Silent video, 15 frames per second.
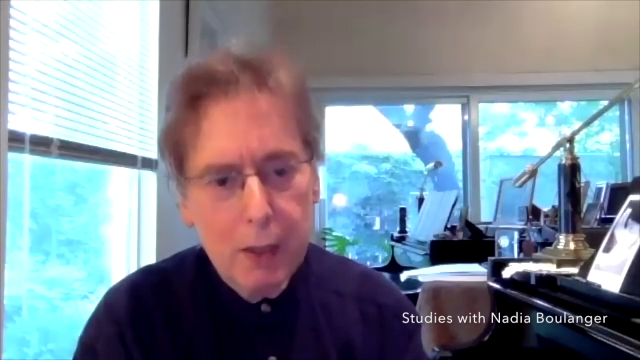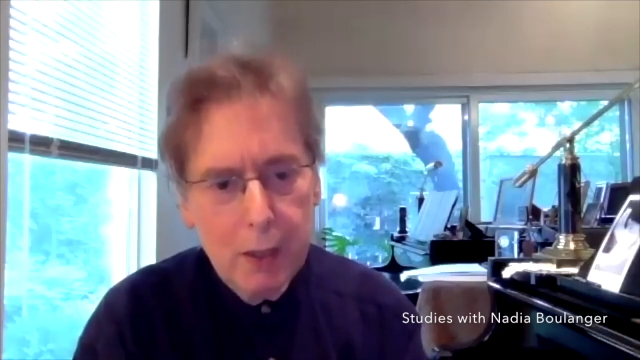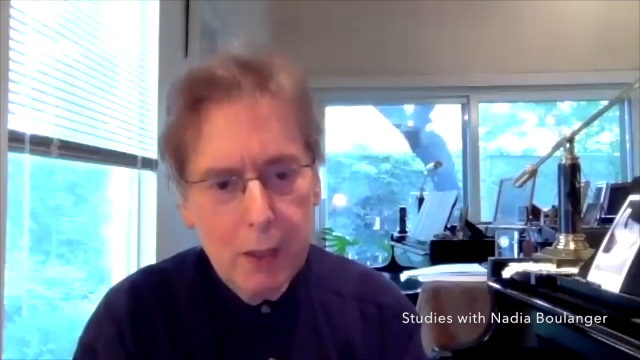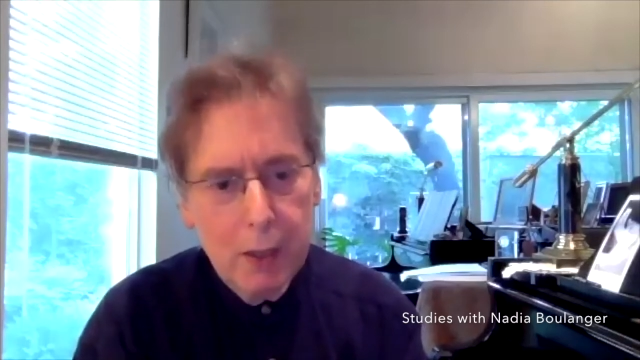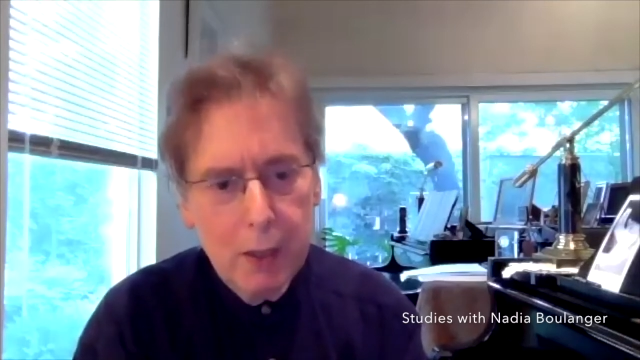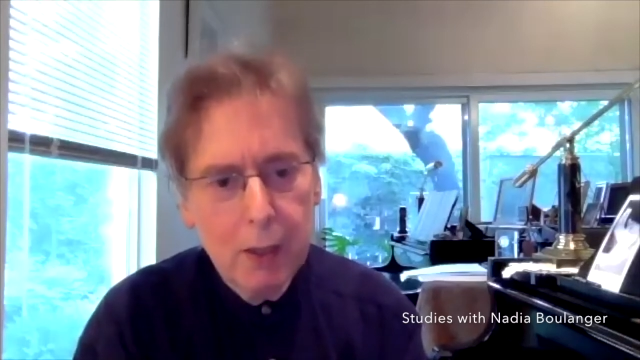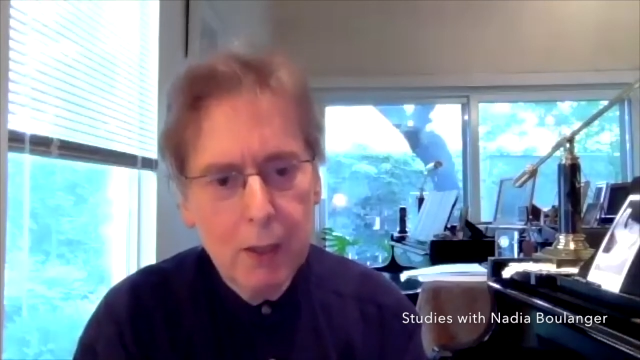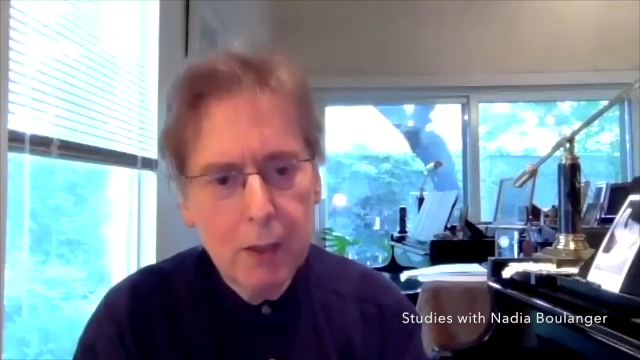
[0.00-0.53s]

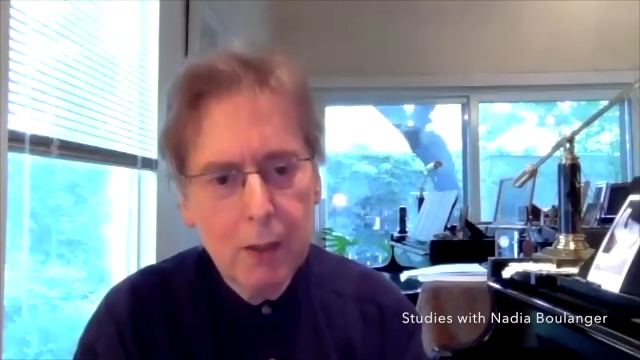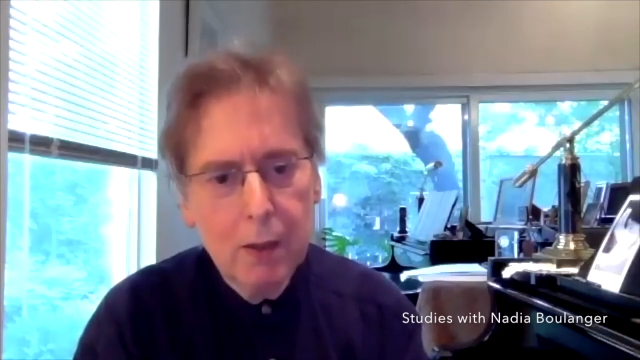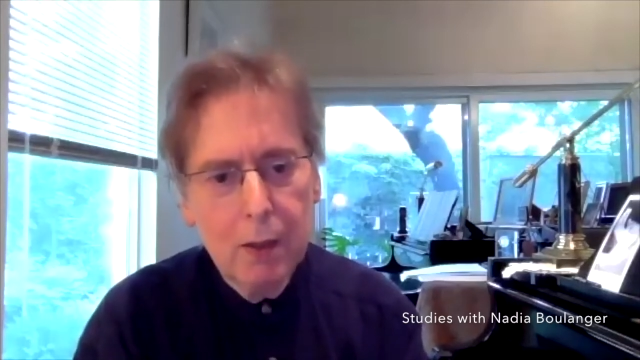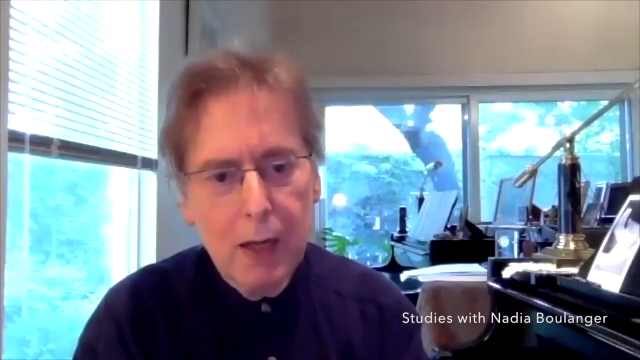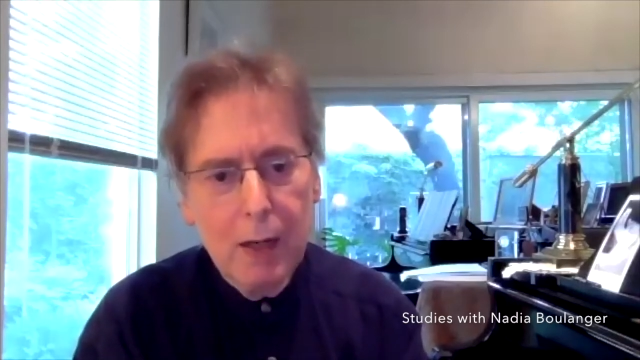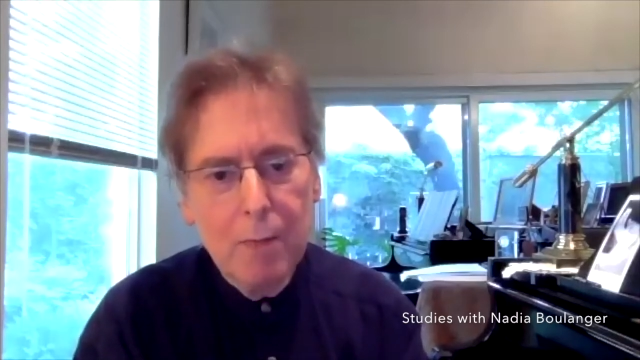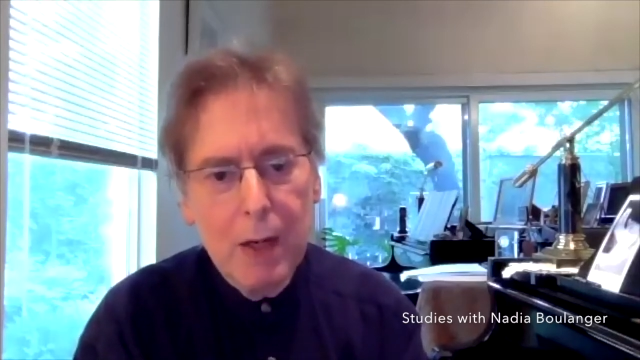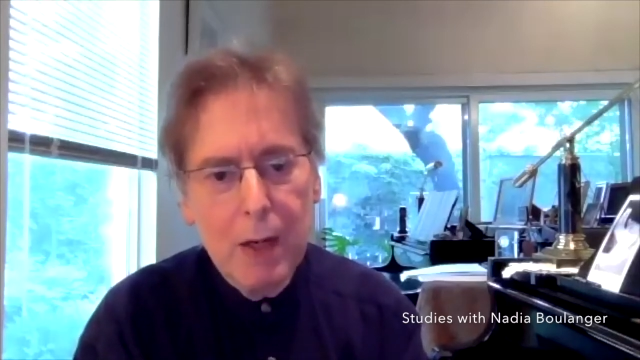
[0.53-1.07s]
in
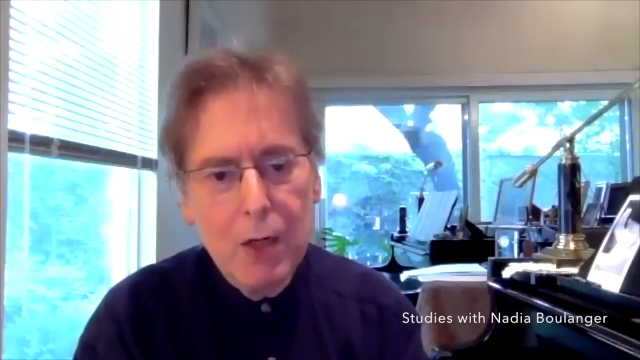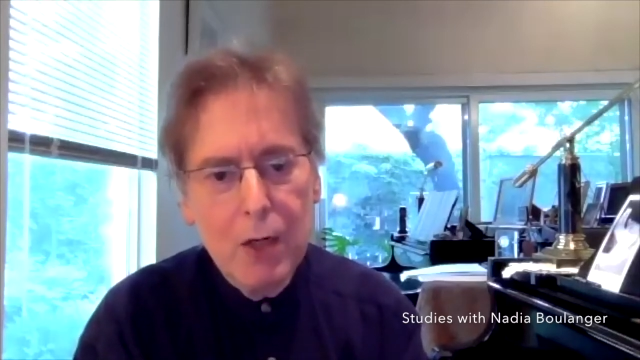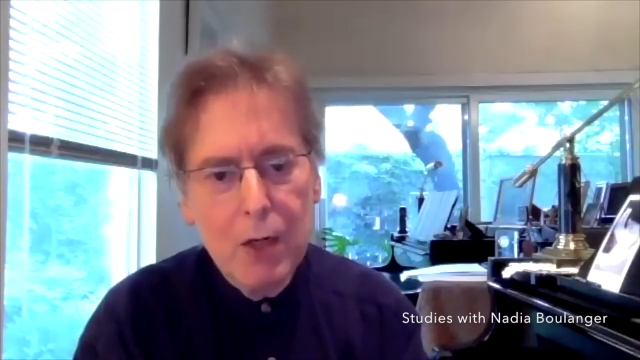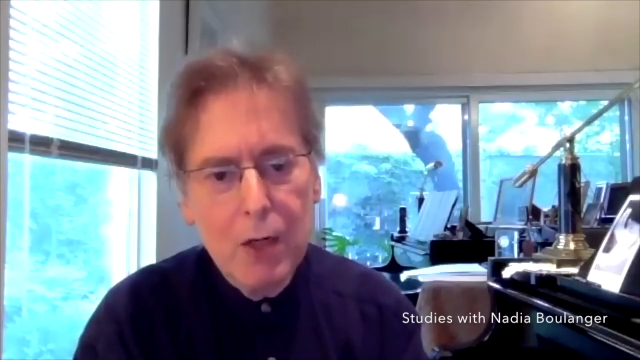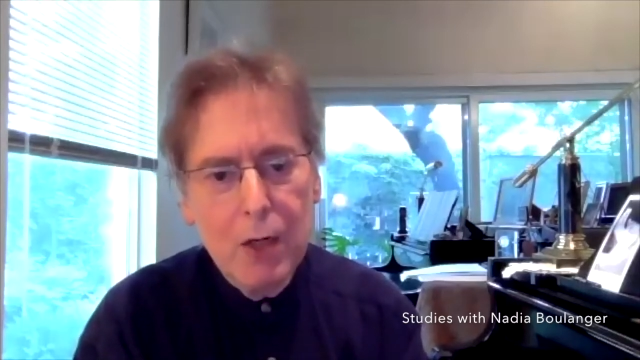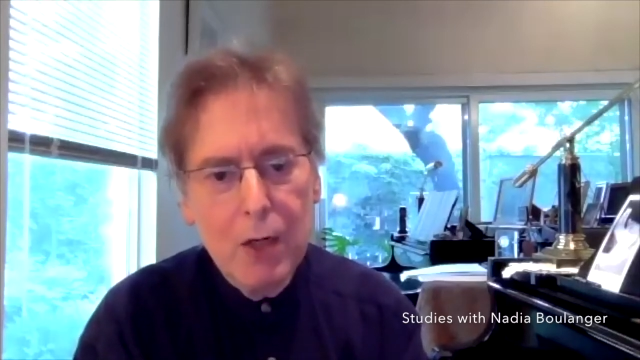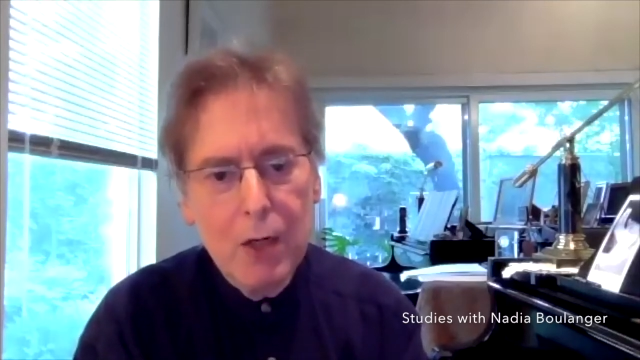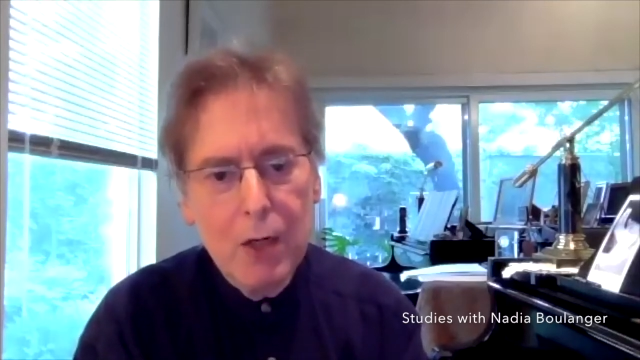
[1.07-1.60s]
a
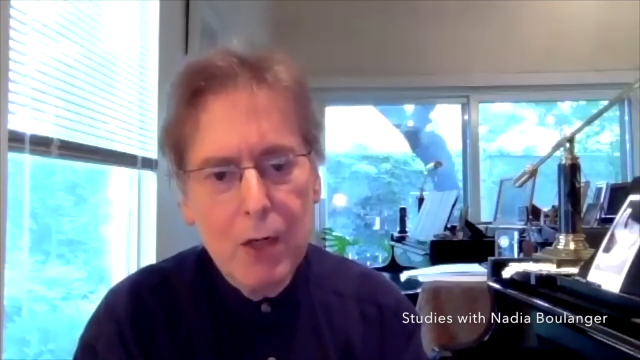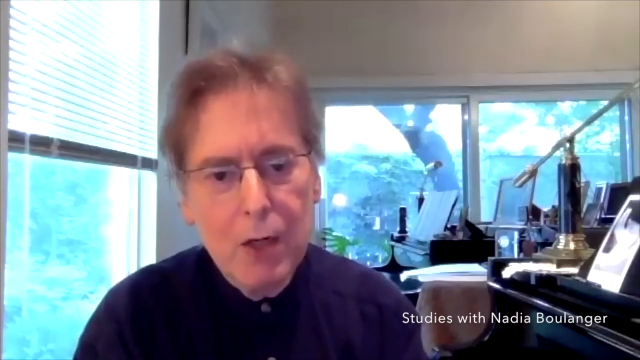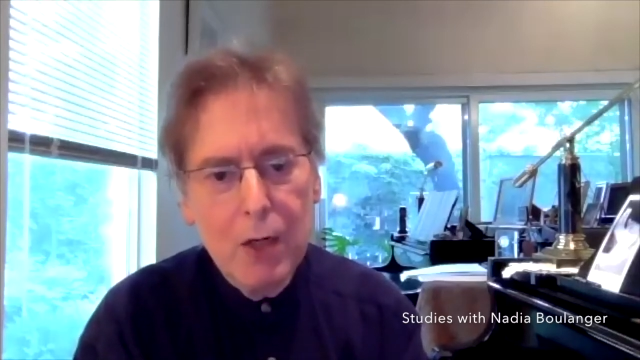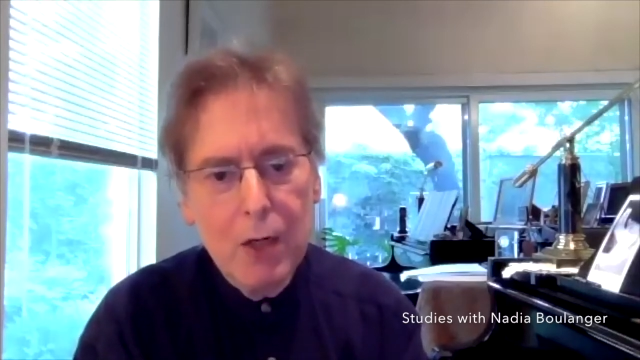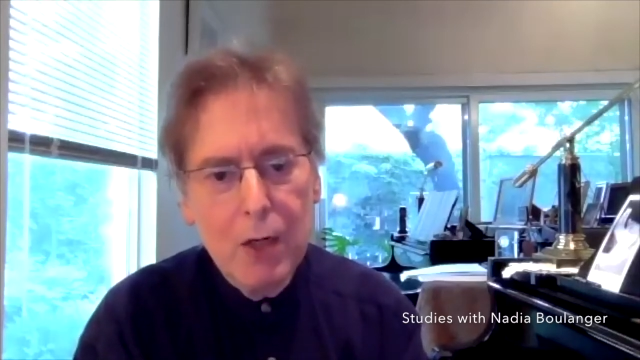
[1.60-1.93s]
major key